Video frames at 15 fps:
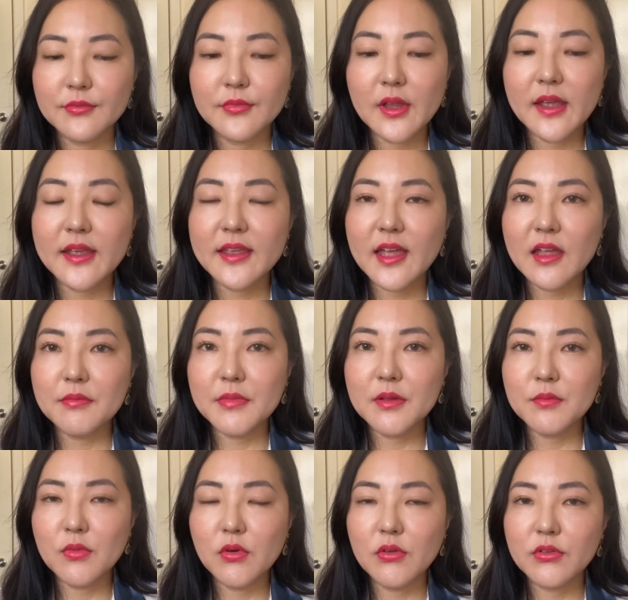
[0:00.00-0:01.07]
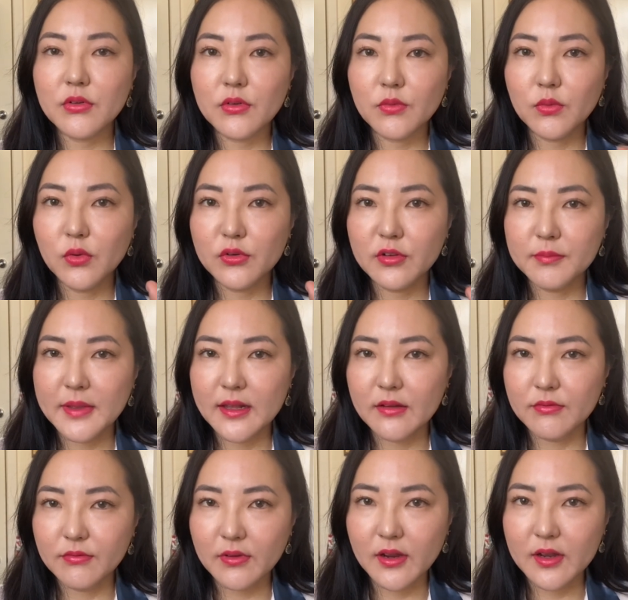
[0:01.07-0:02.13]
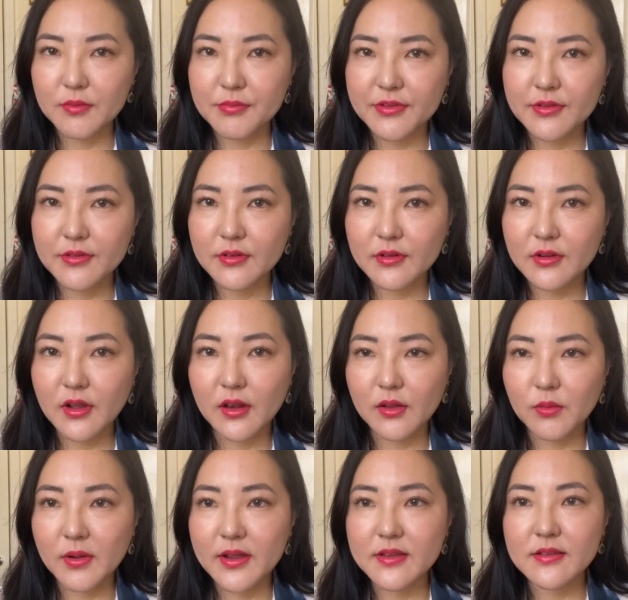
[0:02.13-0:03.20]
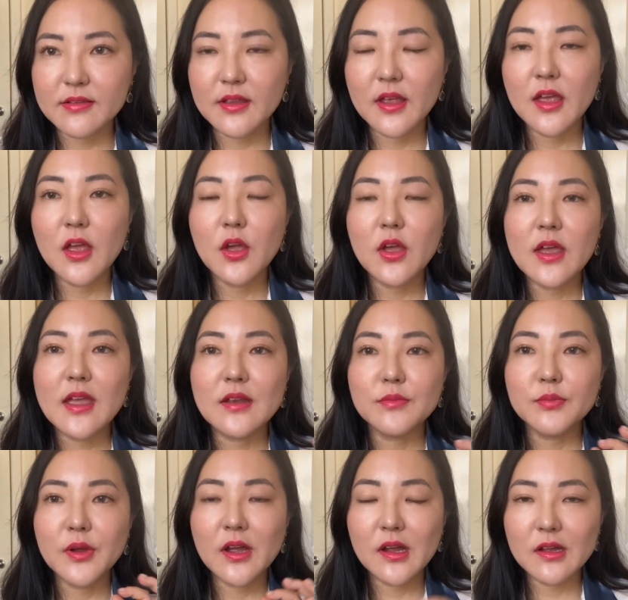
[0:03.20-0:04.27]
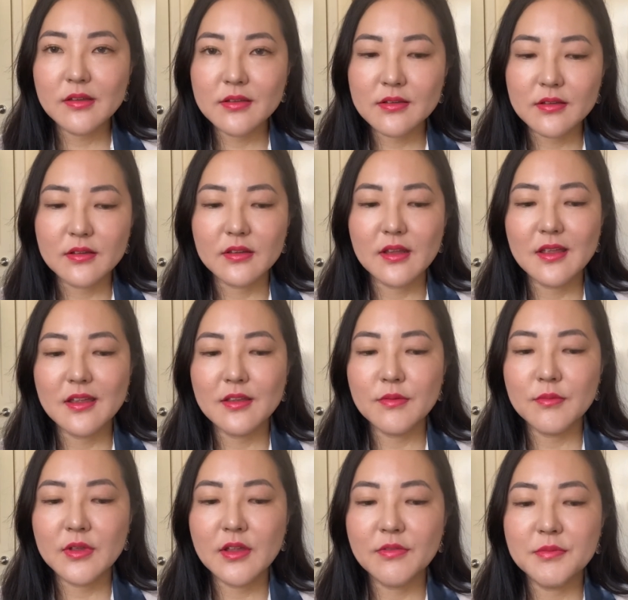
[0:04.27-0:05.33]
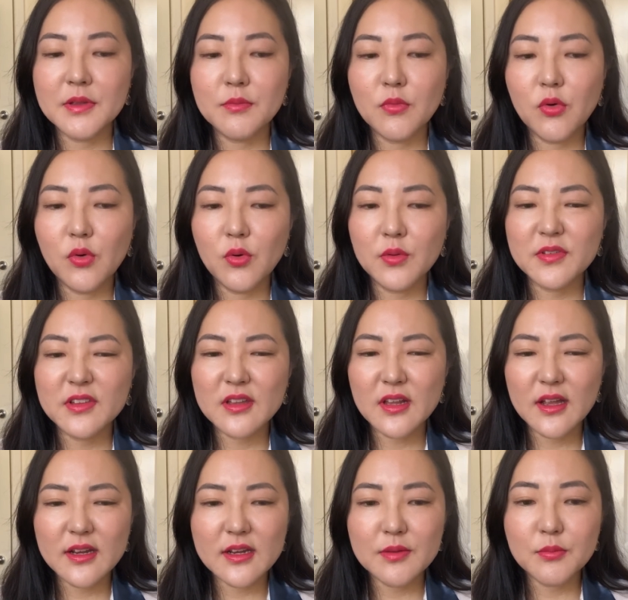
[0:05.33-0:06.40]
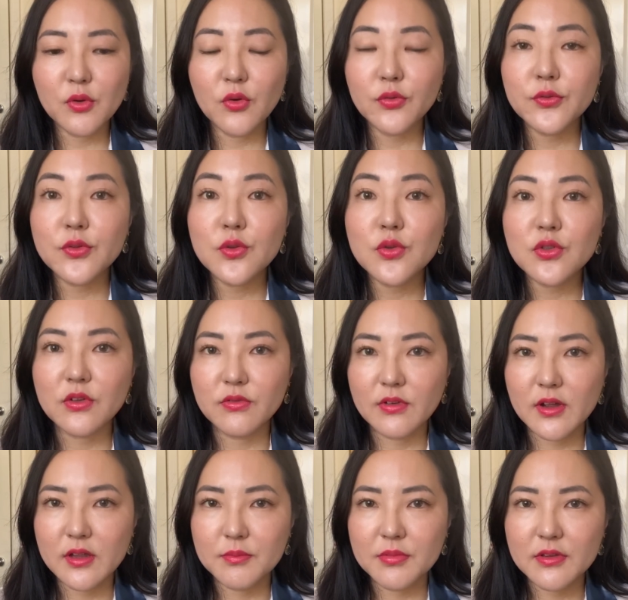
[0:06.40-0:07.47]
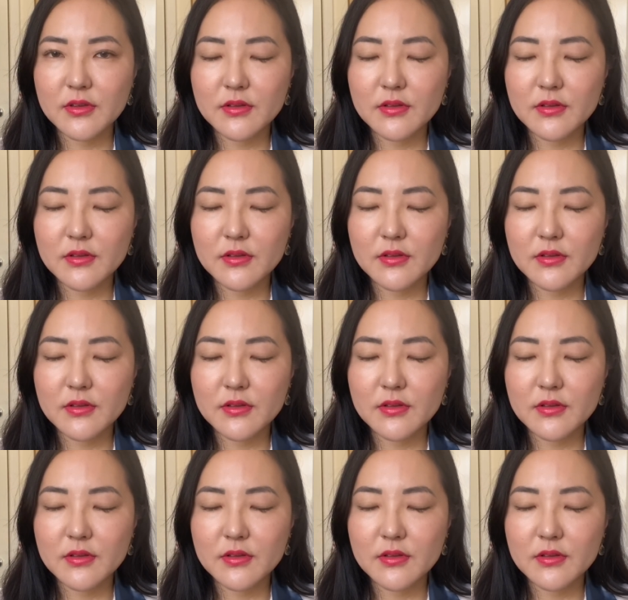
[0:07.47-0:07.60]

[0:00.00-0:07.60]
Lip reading: it gave me more sort of watermelon vibes, colour-wise. In person, it gives me more, slightly more fuchsia vibes.